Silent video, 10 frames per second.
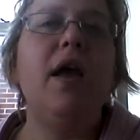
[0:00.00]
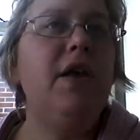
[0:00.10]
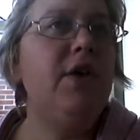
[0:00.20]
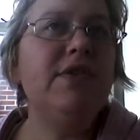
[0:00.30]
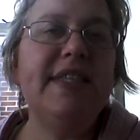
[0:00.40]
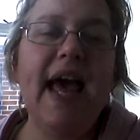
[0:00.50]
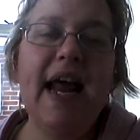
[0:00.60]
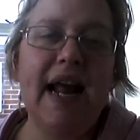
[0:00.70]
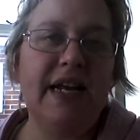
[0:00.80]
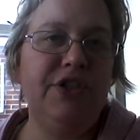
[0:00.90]
use
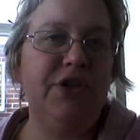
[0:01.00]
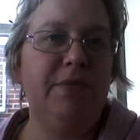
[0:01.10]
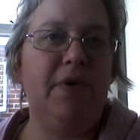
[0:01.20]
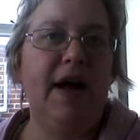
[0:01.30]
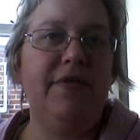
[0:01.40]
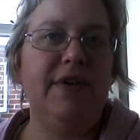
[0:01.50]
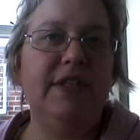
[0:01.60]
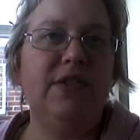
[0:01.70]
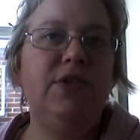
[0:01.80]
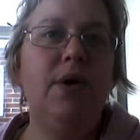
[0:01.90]
that as your
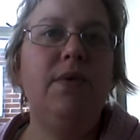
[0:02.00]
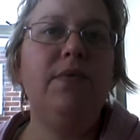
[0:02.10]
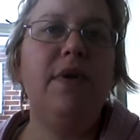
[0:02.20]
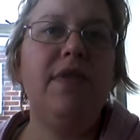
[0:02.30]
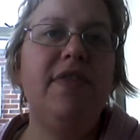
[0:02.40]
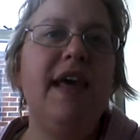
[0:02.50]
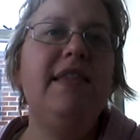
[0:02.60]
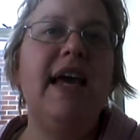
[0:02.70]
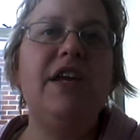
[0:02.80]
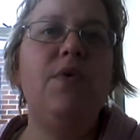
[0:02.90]
breakfast. Don't
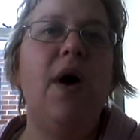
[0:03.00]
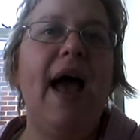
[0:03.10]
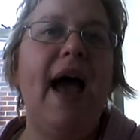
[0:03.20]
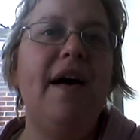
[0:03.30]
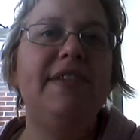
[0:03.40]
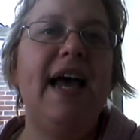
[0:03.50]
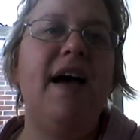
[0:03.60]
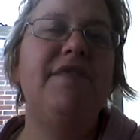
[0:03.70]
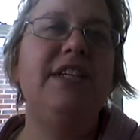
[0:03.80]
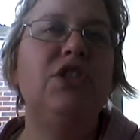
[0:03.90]
think that you have to have these